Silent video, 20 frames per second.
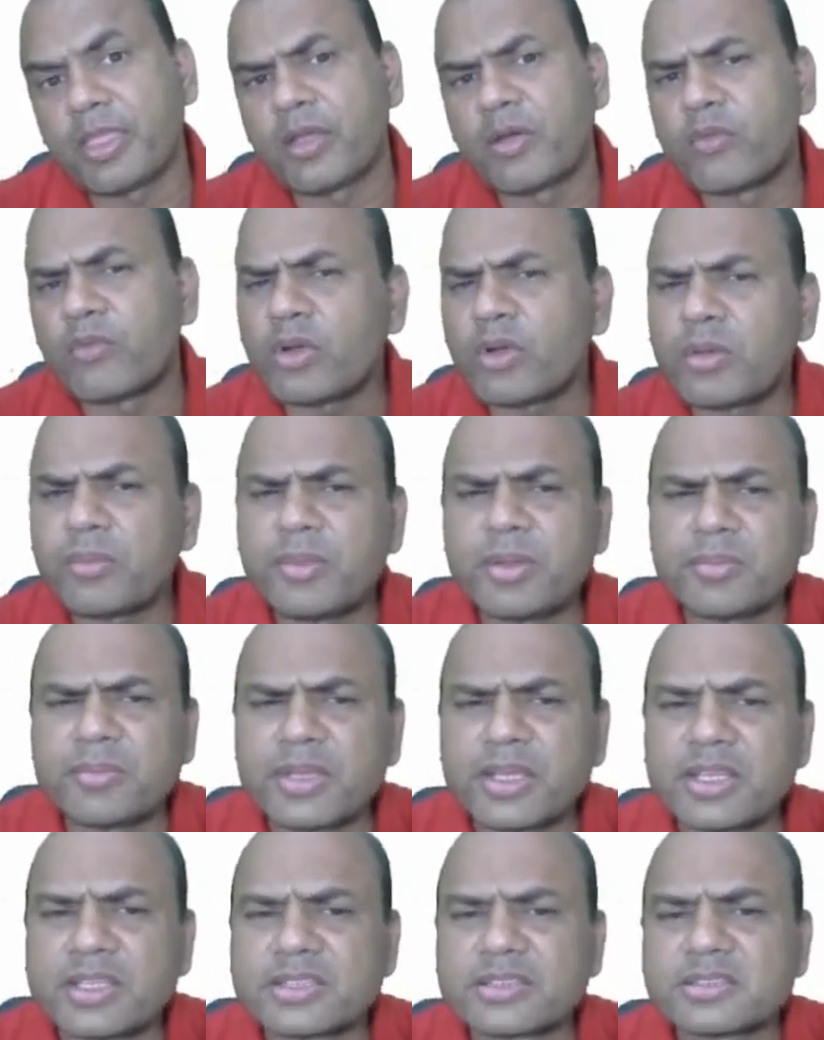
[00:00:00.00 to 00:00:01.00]
What do you mean by
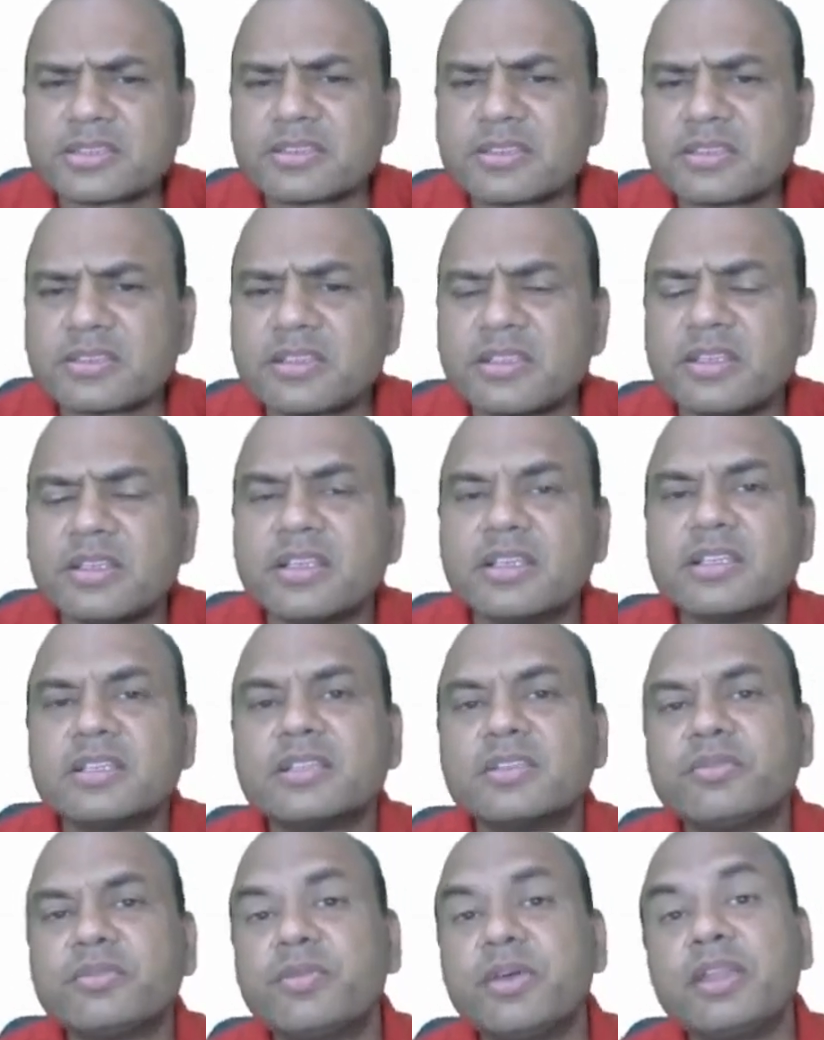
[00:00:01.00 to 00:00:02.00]
this?
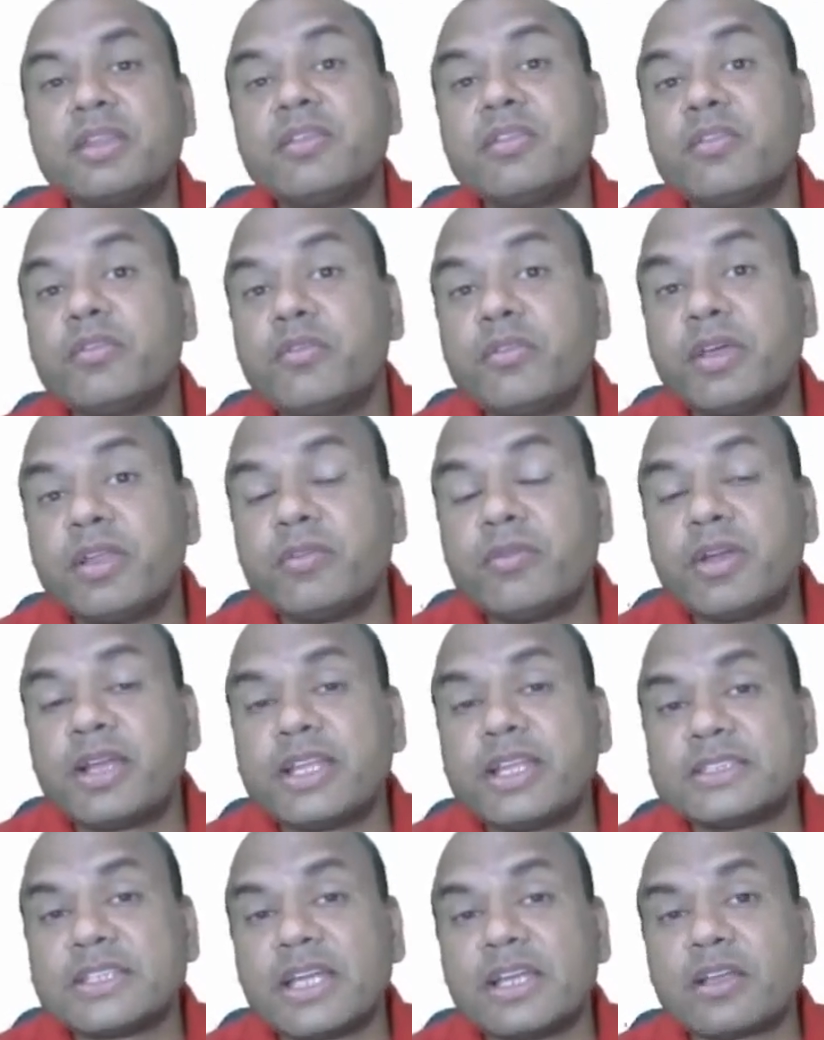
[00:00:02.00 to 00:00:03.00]
When we
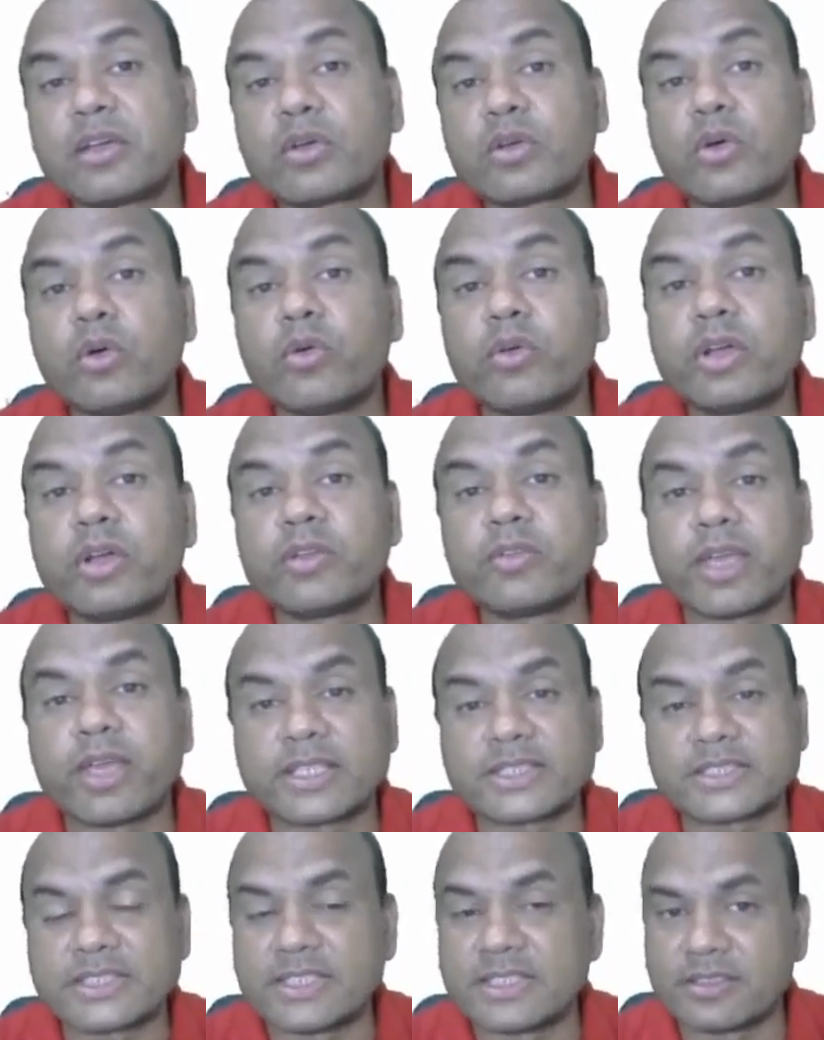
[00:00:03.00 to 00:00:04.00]
designed a COVID
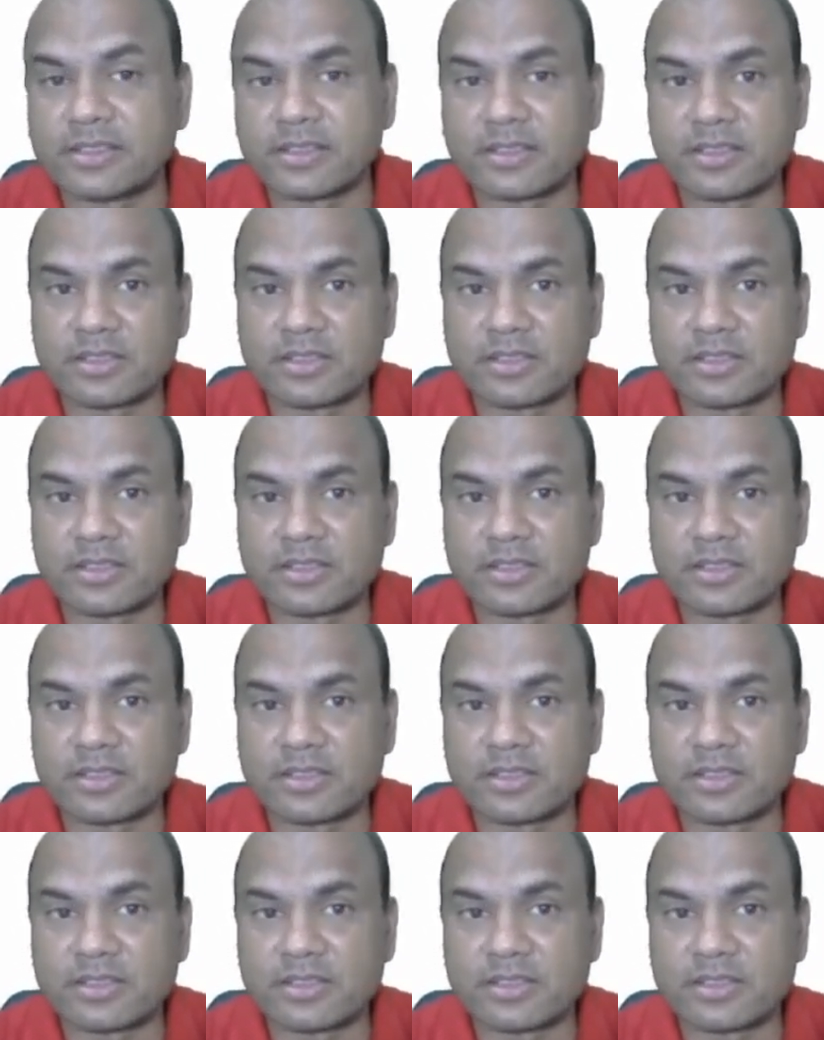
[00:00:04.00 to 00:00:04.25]
vaccine,